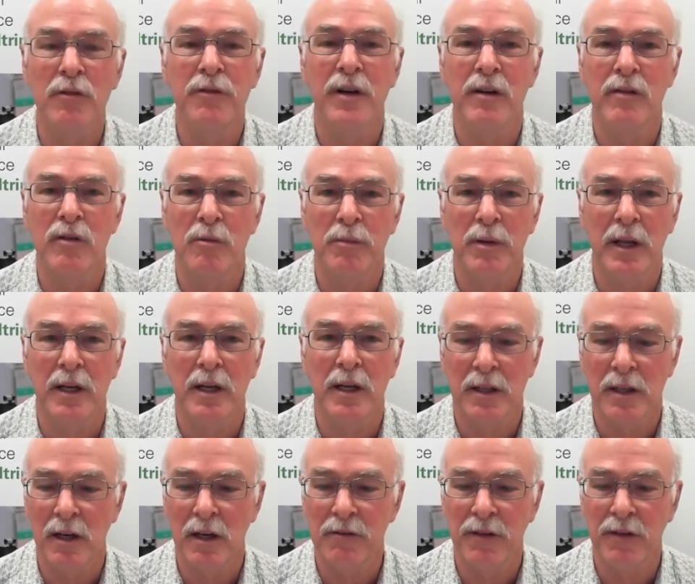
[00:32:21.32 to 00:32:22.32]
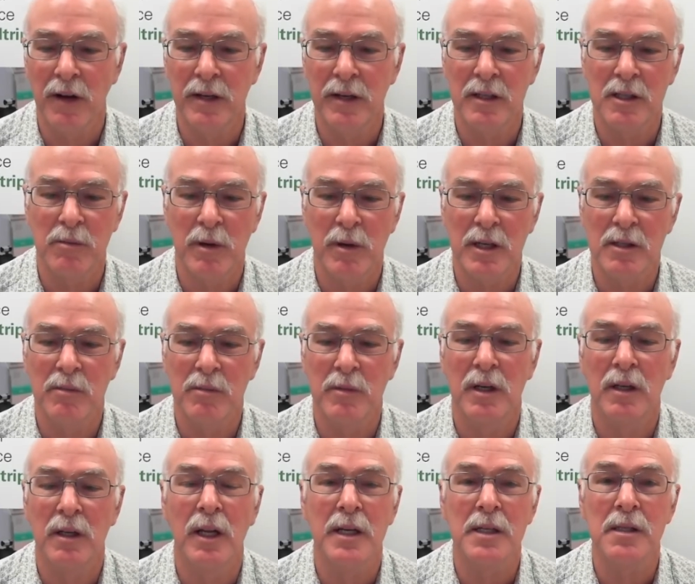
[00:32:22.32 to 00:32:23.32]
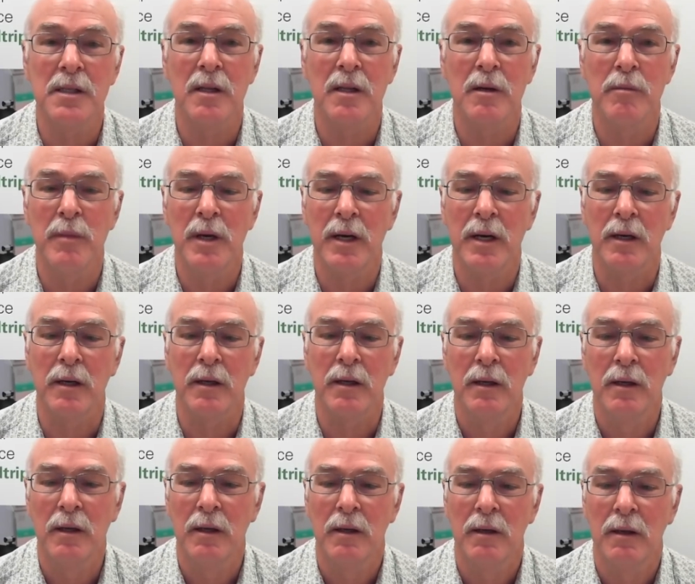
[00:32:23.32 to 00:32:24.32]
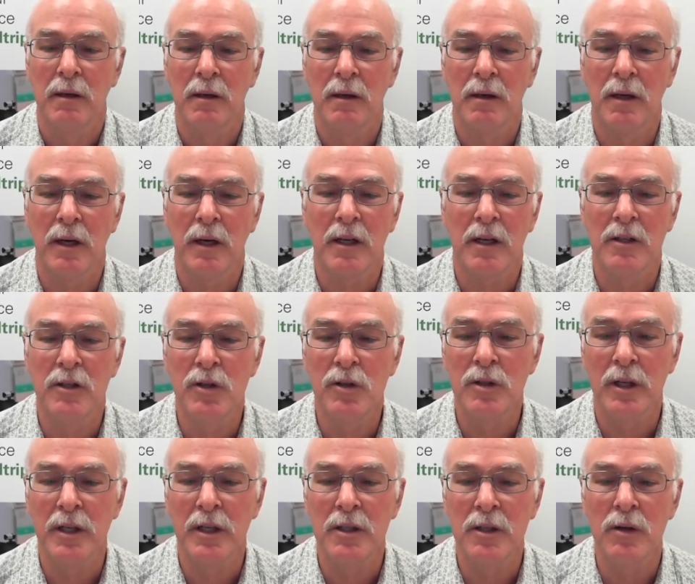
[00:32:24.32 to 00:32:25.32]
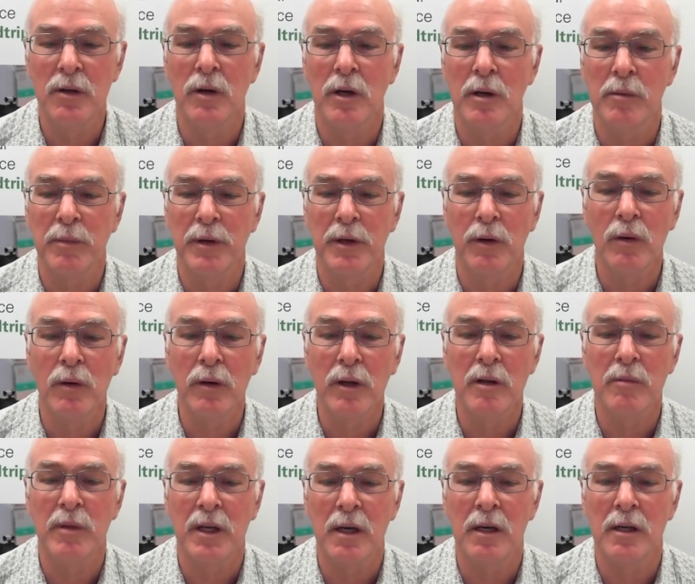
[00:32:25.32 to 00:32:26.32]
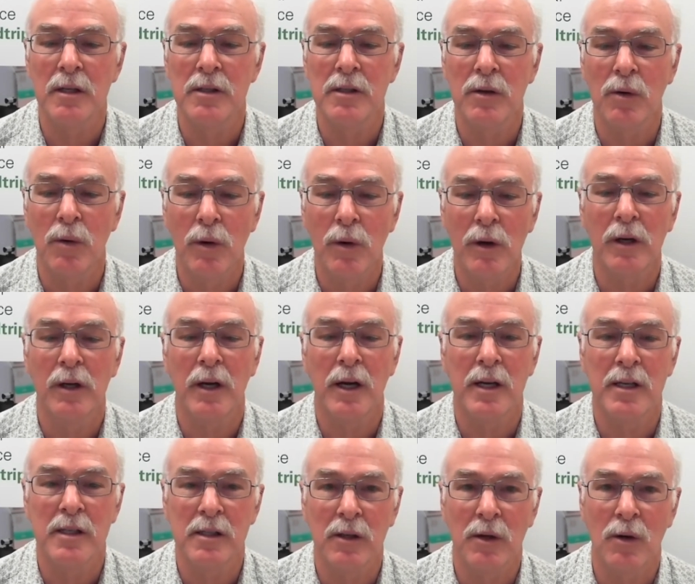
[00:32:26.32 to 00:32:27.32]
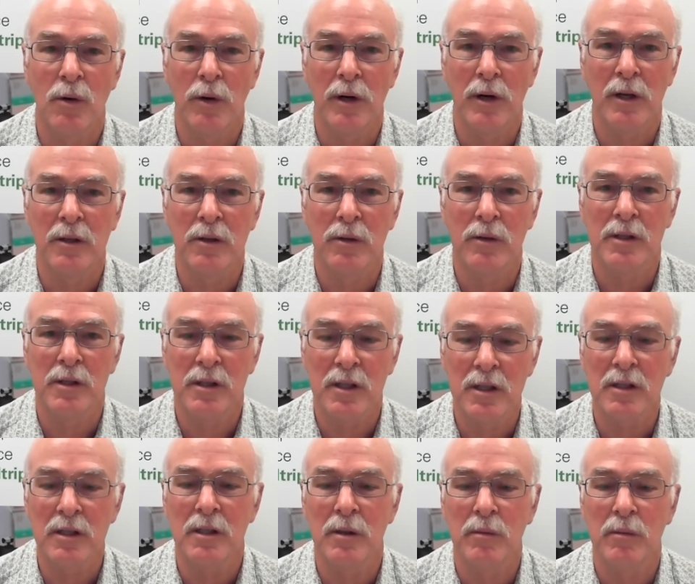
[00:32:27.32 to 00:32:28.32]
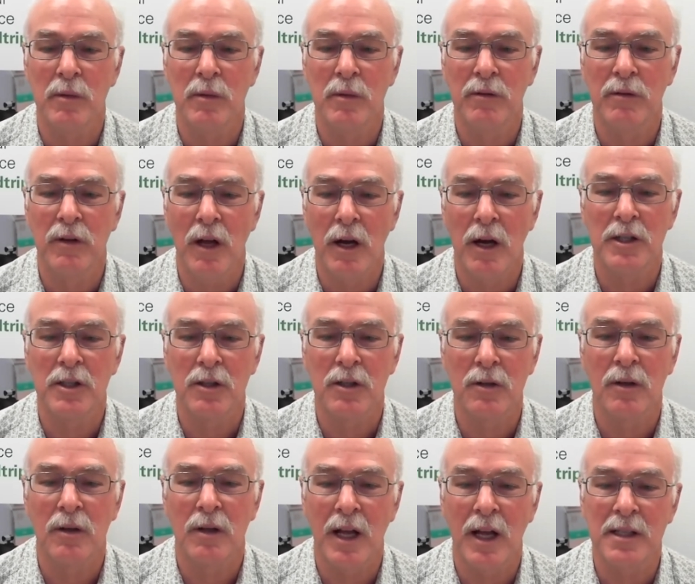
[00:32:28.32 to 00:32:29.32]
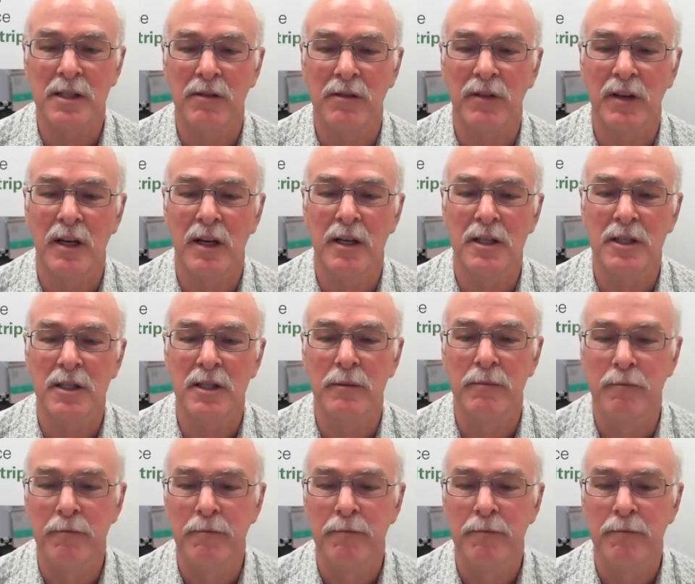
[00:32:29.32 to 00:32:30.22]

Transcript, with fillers: favorite plant and I'll find a specimen in less than a minute. And I can usually do it, but only because they're organized according to a system of logical classification.